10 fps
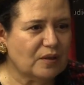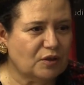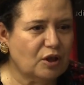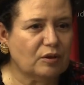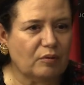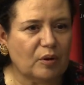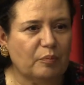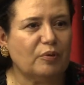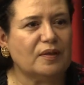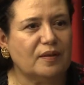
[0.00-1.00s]
General
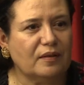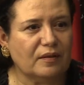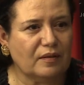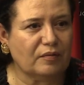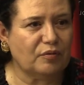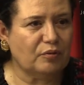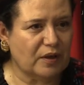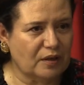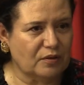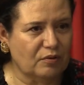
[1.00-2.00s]
President of
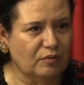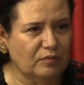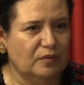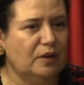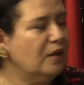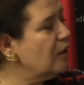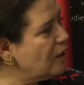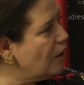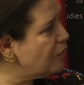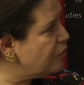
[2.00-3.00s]
UNESCO
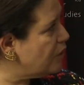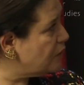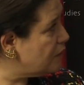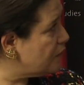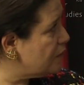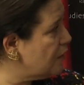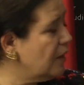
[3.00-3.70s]
conference,